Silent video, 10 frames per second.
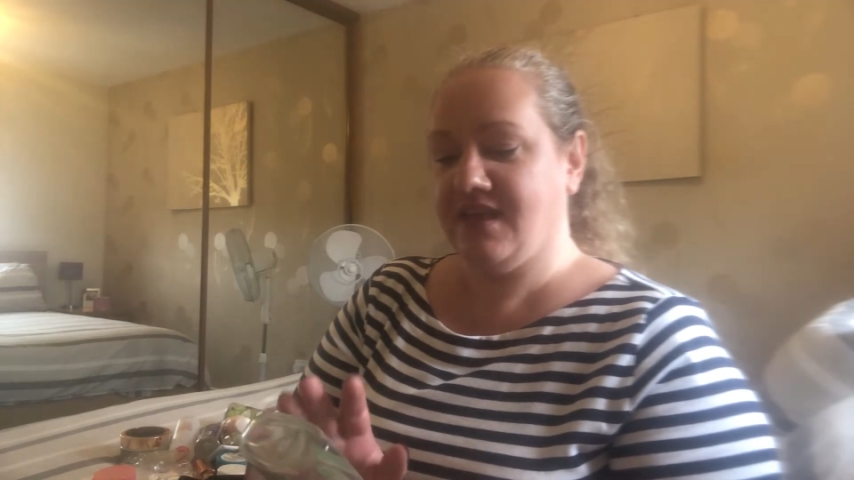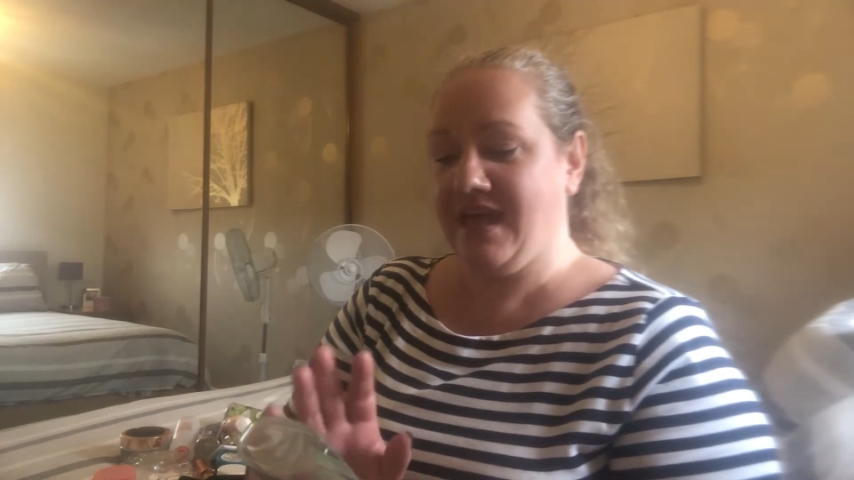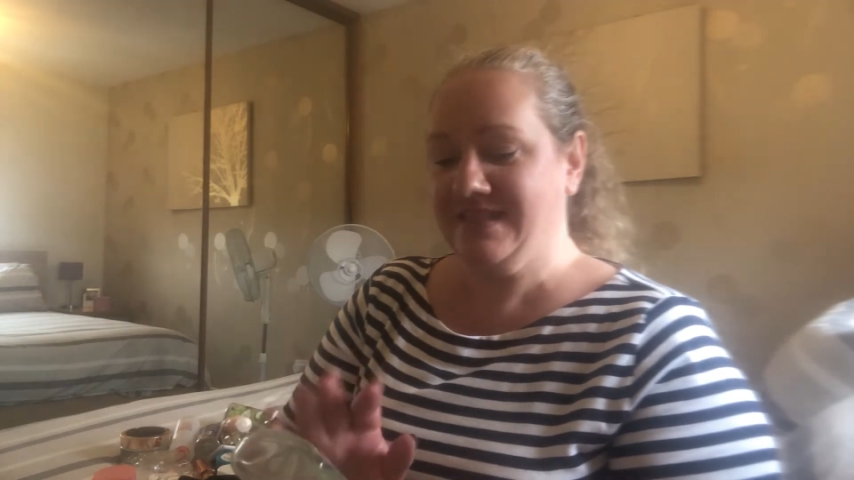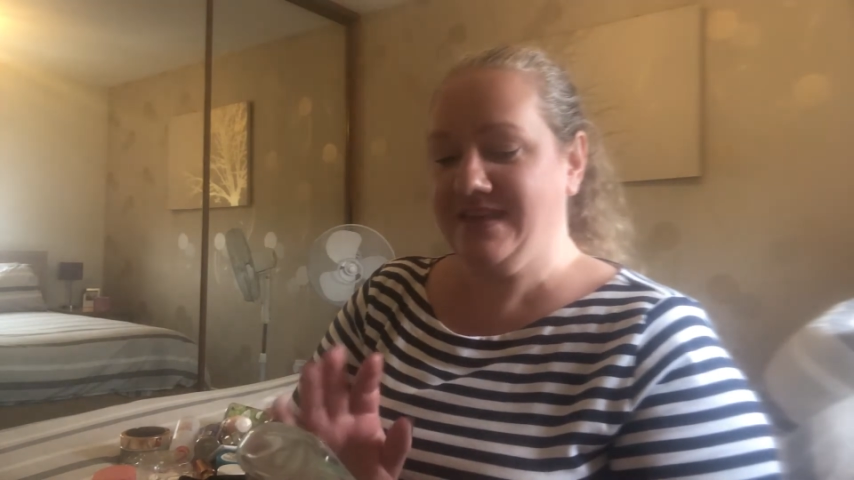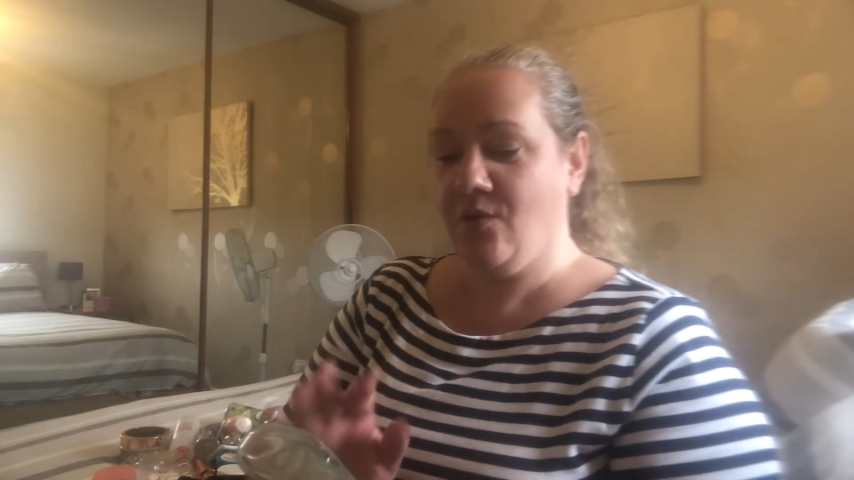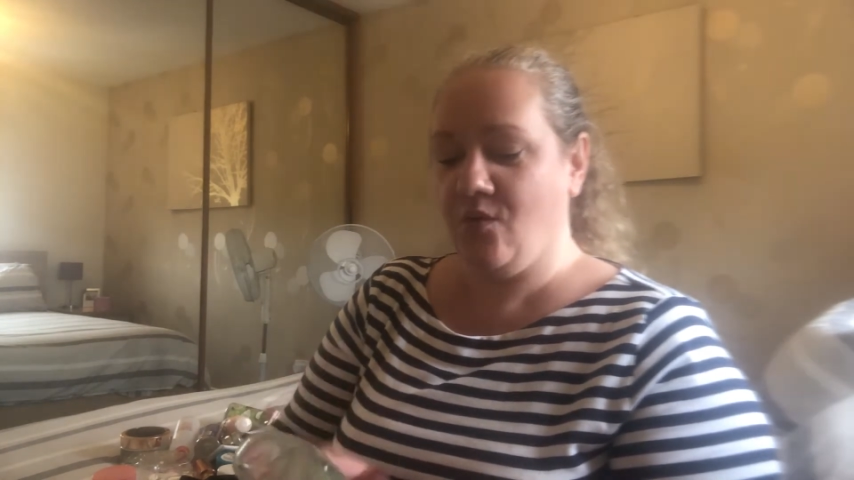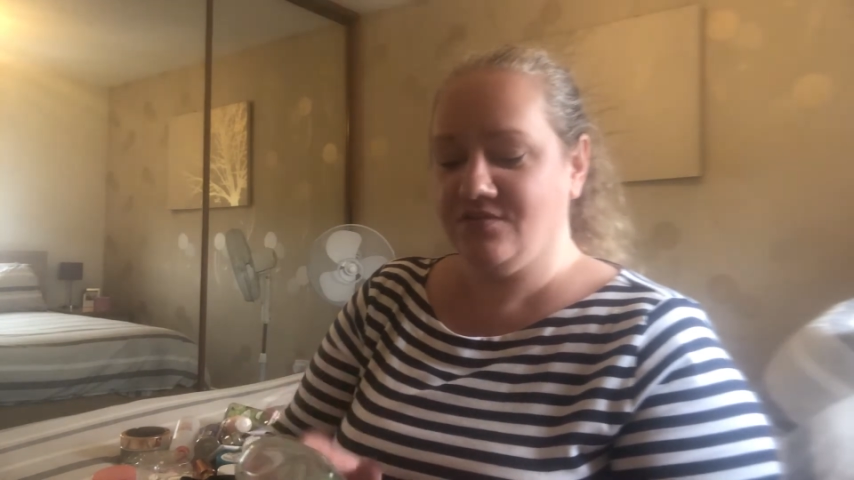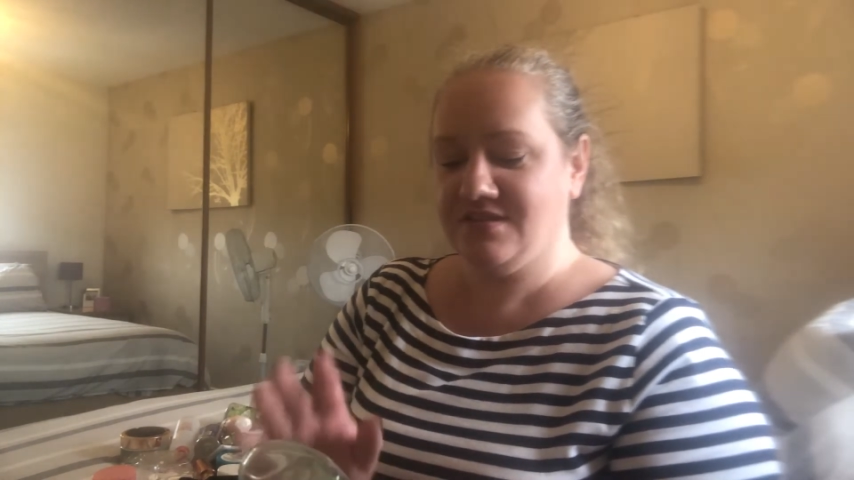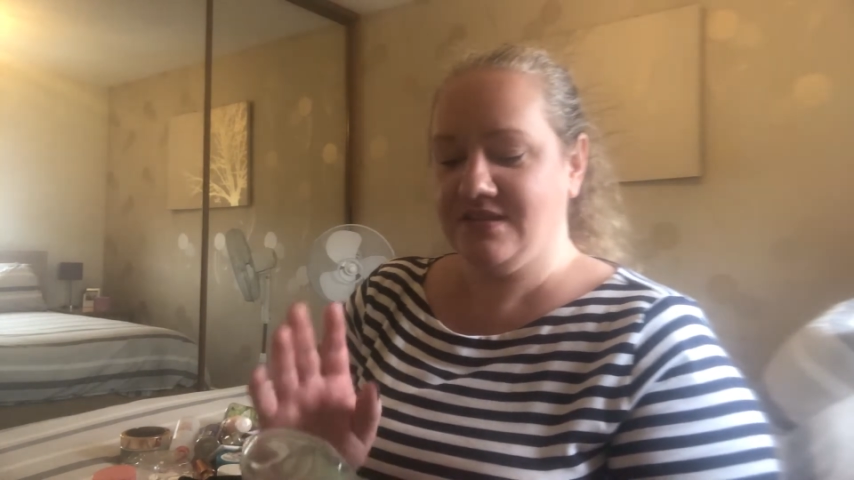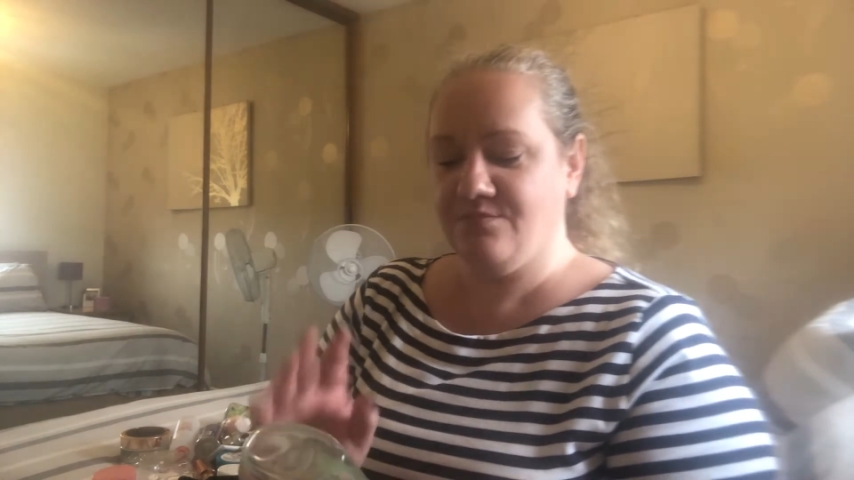
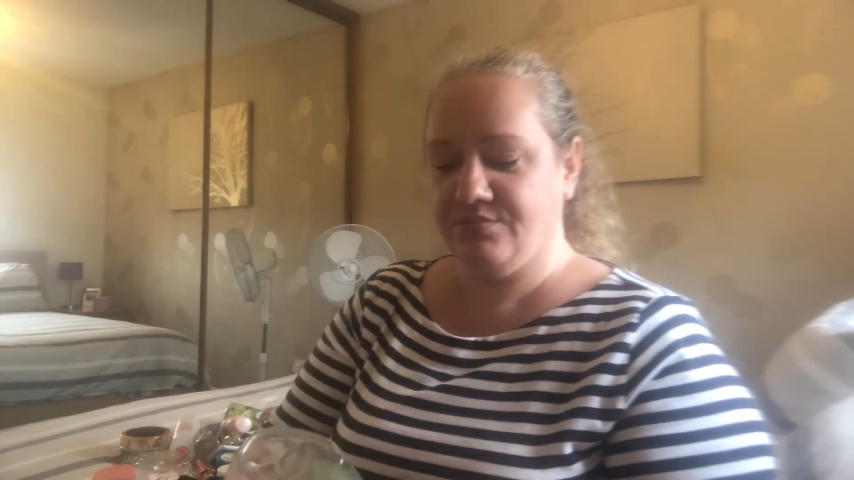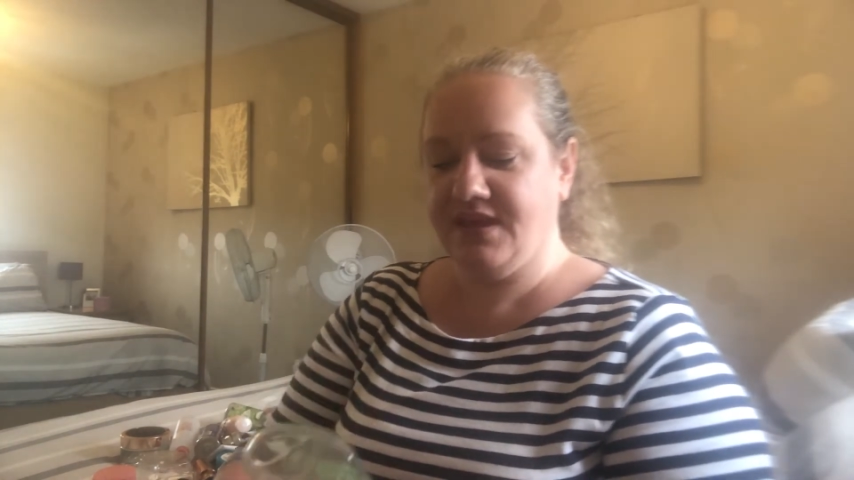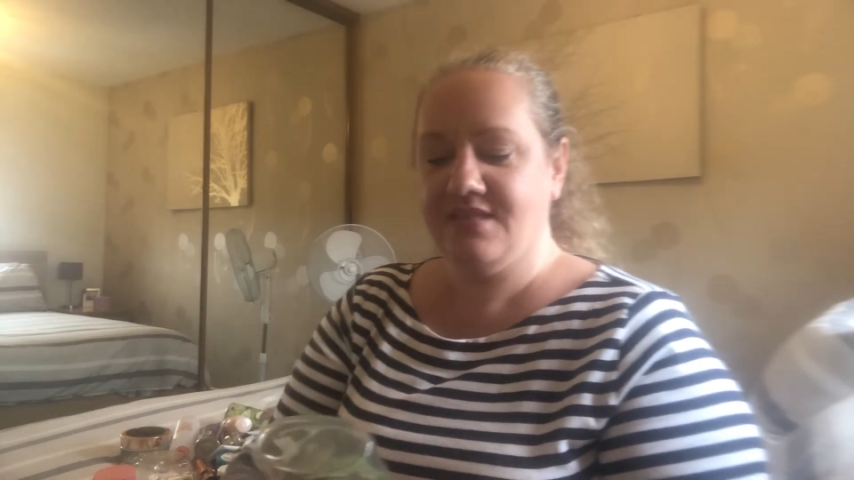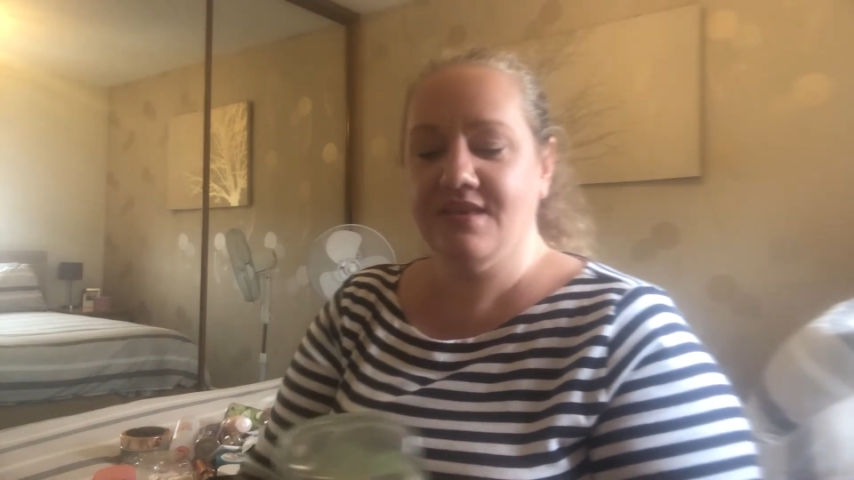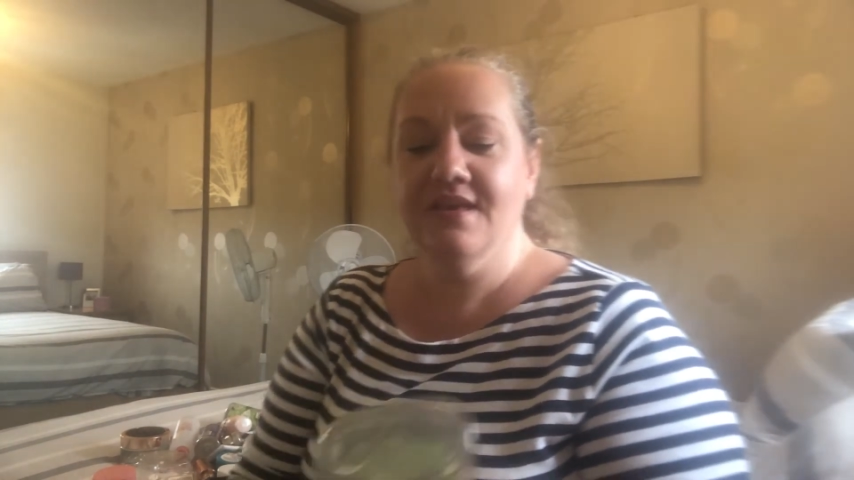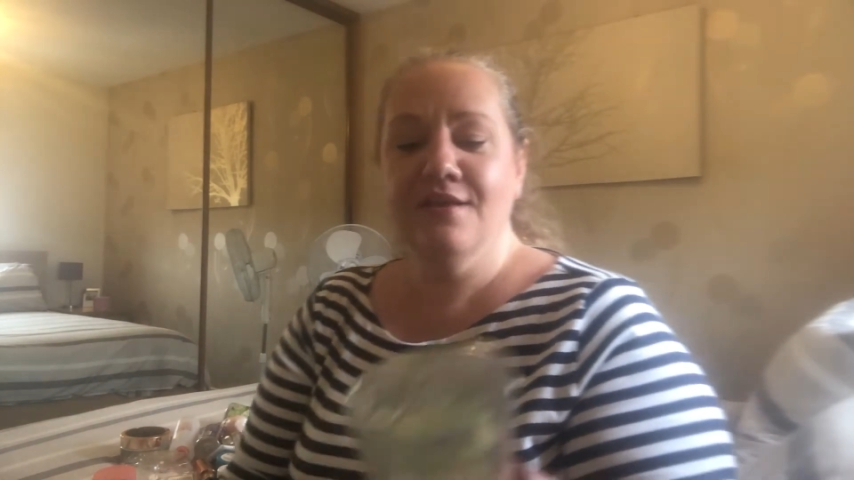antioxidant blend.